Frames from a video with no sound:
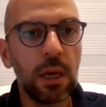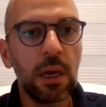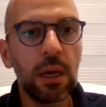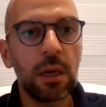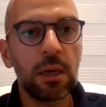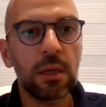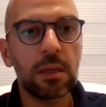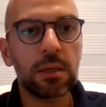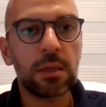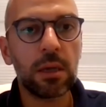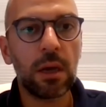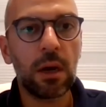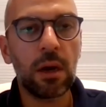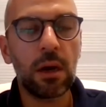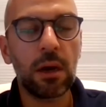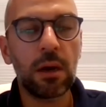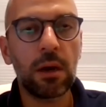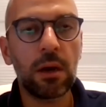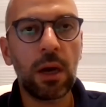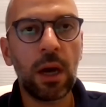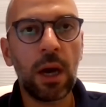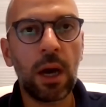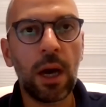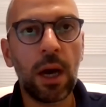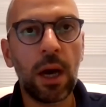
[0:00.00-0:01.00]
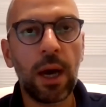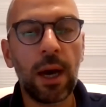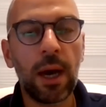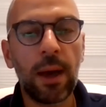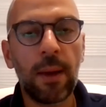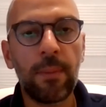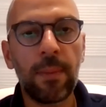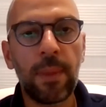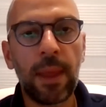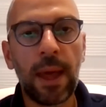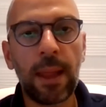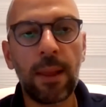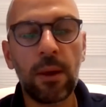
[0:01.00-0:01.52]
So
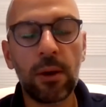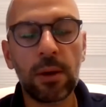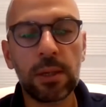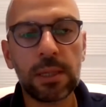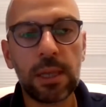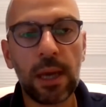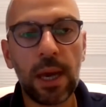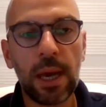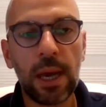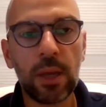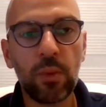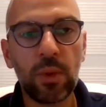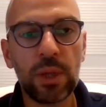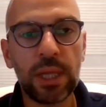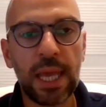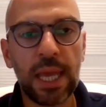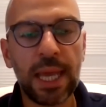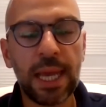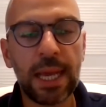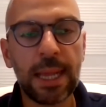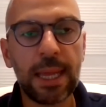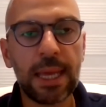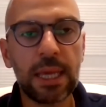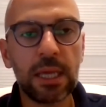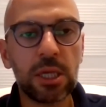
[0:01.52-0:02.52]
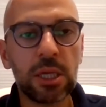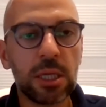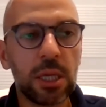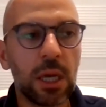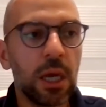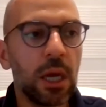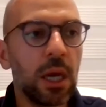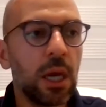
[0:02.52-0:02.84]
alongside with English,